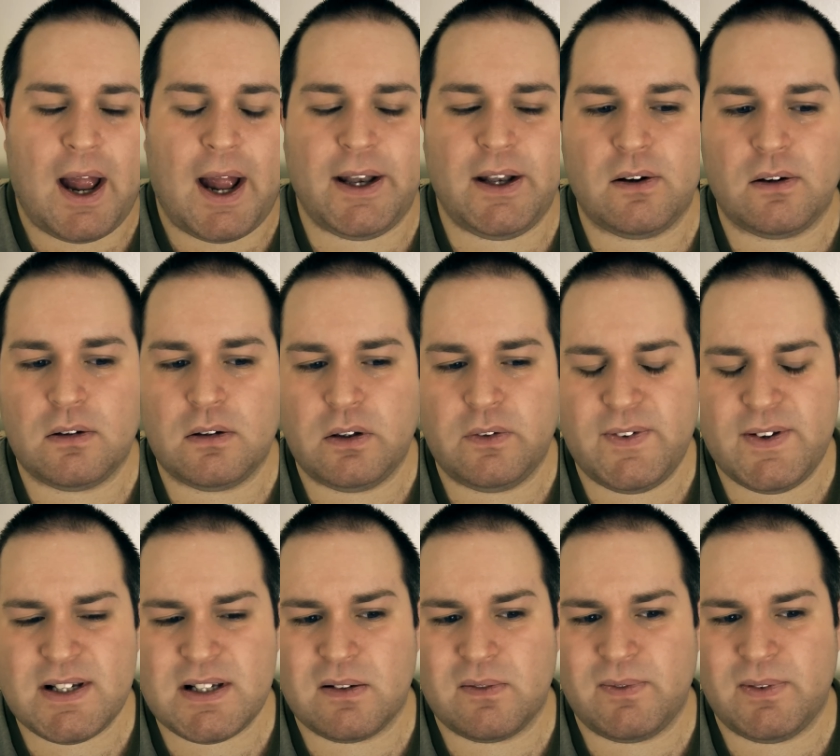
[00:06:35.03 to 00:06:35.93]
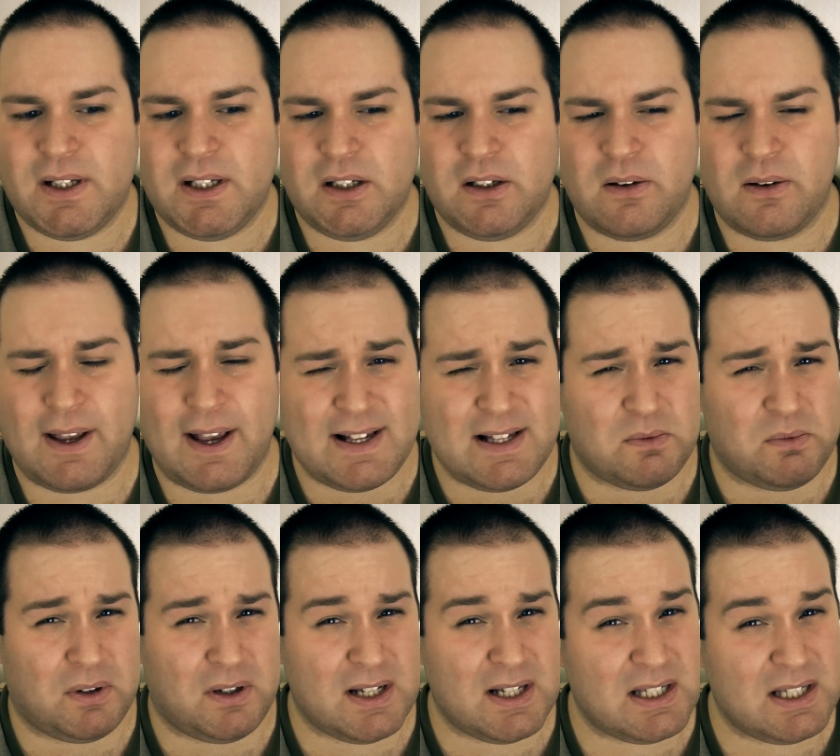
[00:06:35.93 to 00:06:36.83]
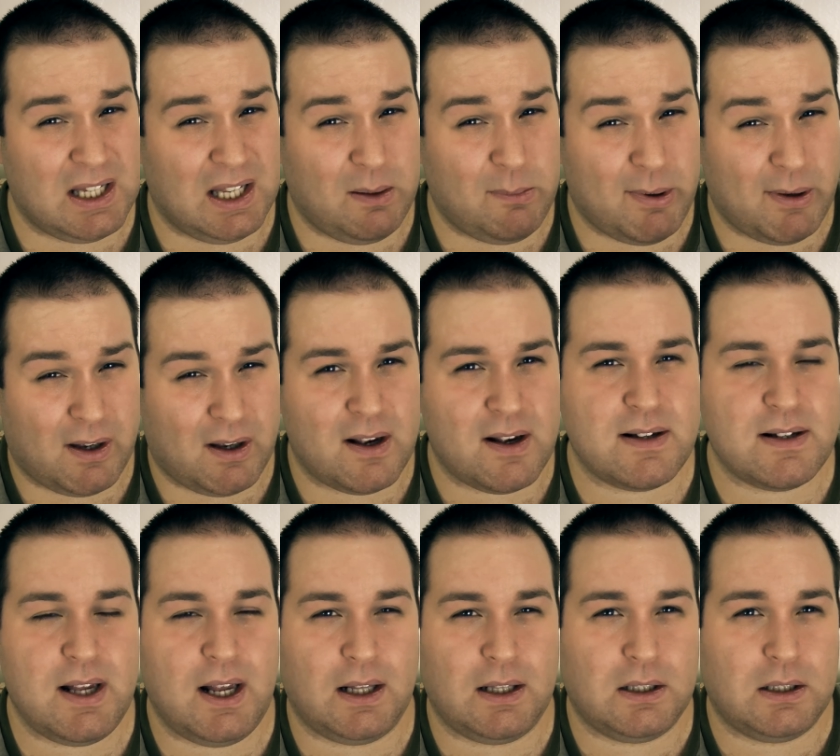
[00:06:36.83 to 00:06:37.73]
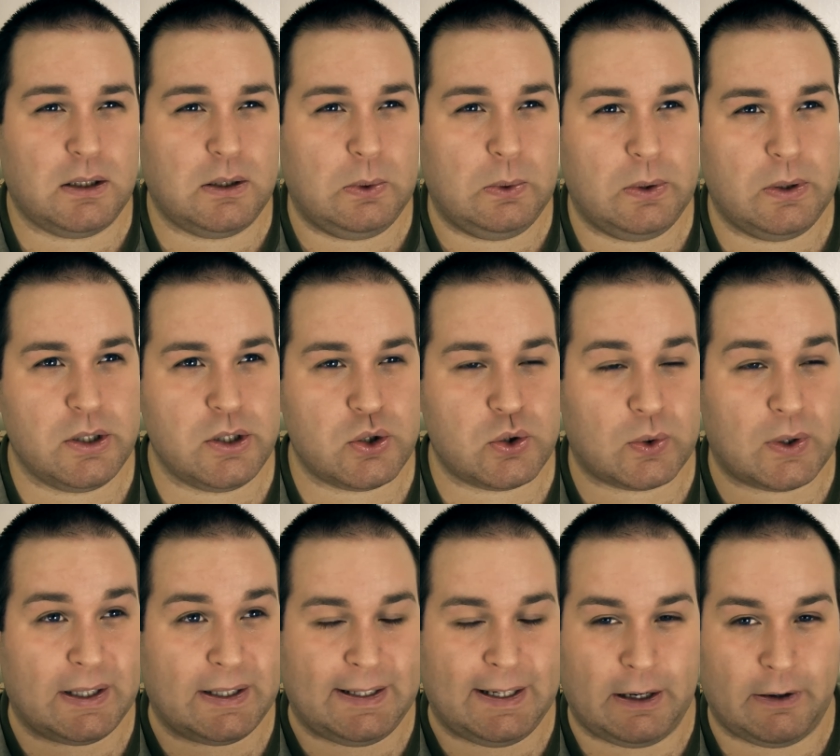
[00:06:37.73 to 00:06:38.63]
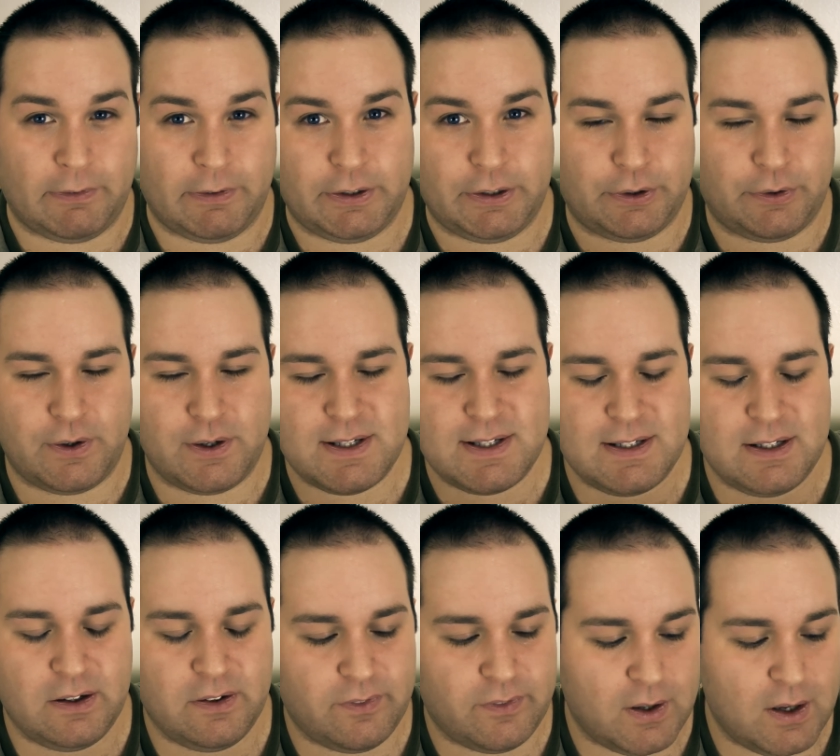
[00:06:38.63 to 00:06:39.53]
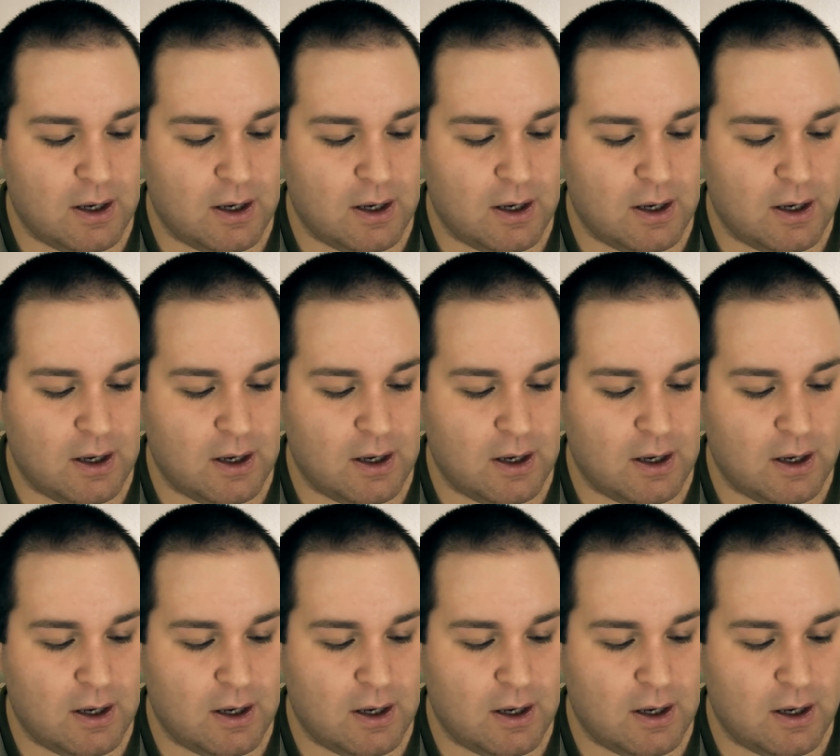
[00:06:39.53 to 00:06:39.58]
I don't know if it's something that you guys want to see because, hello, drag character and stuff.